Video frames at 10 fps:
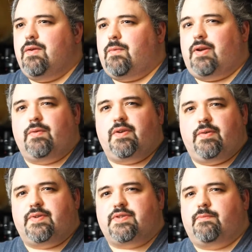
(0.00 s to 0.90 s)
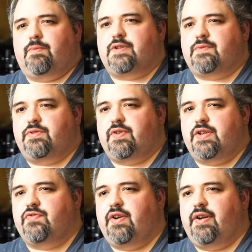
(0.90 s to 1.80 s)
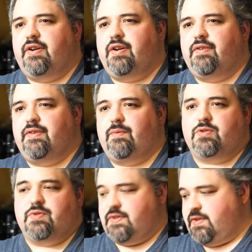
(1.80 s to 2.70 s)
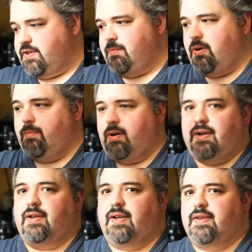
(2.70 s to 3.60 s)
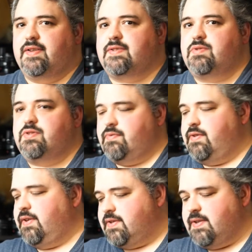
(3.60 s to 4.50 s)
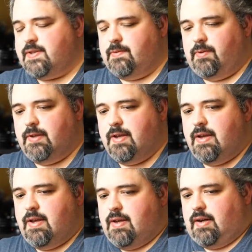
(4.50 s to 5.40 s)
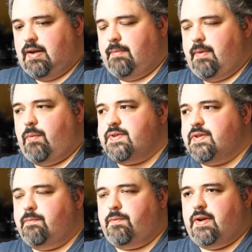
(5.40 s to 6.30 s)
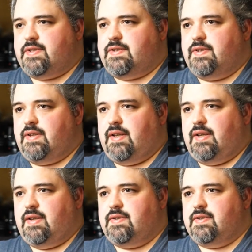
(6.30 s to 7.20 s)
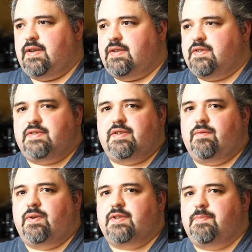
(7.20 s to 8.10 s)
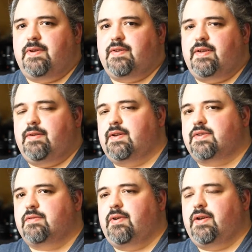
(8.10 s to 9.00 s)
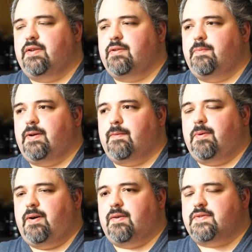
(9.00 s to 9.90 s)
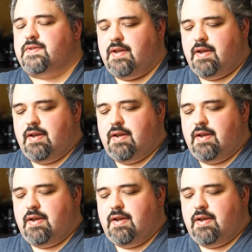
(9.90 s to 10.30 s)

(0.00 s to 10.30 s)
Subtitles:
But I really wasn't impressed with Trench Fighter, which is a small bottle like this, which is really accessible. I wasn't impressed, and I just didn't want to spend the extra money on the bigger bottles.